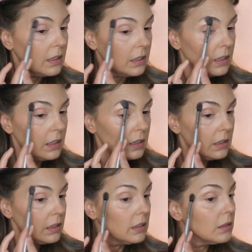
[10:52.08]
A
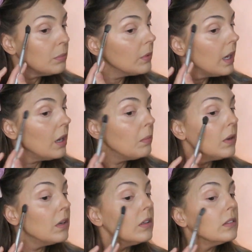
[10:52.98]
little brow
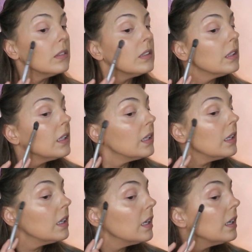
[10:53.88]
bone.
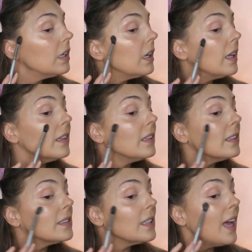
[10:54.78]
And
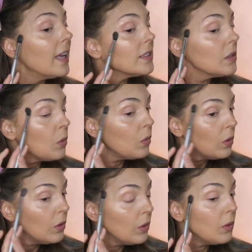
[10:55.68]
this has
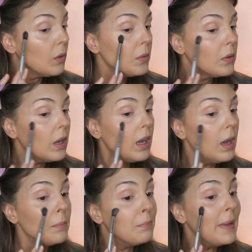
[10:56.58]

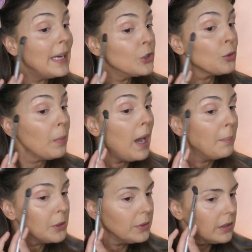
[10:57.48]
a major
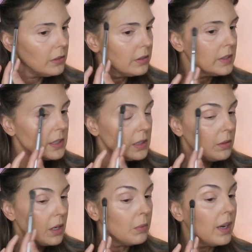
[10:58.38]
pop to it. You can see
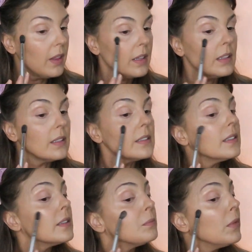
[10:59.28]
right away that
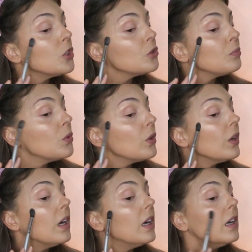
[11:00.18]
this is much
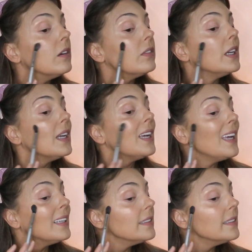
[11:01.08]
more of an